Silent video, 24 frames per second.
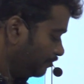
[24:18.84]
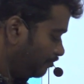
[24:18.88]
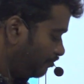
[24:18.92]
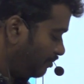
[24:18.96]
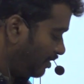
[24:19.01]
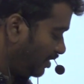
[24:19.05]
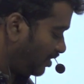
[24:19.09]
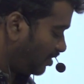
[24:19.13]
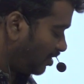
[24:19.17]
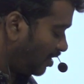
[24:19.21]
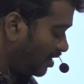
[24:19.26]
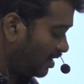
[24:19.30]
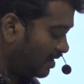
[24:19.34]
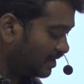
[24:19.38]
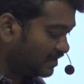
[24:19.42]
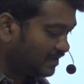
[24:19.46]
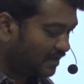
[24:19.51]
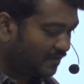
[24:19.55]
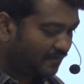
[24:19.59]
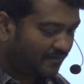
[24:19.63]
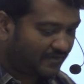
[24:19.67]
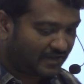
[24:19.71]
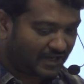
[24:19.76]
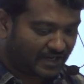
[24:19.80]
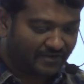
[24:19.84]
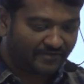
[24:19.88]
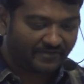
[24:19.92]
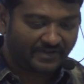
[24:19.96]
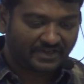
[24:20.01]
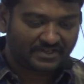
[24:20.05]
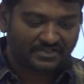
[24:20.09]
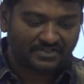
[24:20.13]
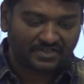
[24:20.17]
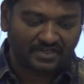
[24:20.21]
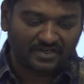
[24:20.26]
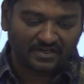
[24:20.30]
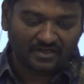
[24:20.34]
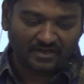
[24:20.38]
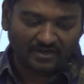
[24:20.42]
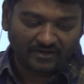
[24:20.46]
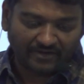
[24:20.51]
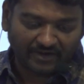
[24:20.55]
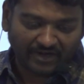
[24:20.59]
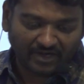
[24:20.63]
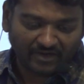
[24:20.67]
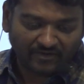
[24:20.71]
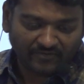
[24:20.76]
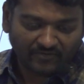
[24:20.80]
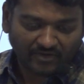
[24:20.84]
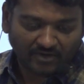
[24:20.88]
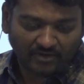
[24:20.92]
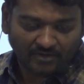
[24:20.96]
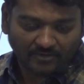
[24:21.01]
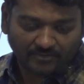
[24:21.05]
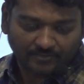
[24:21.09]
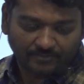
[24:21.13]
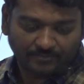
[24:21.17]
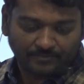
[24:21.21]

Because of convectional rainfall.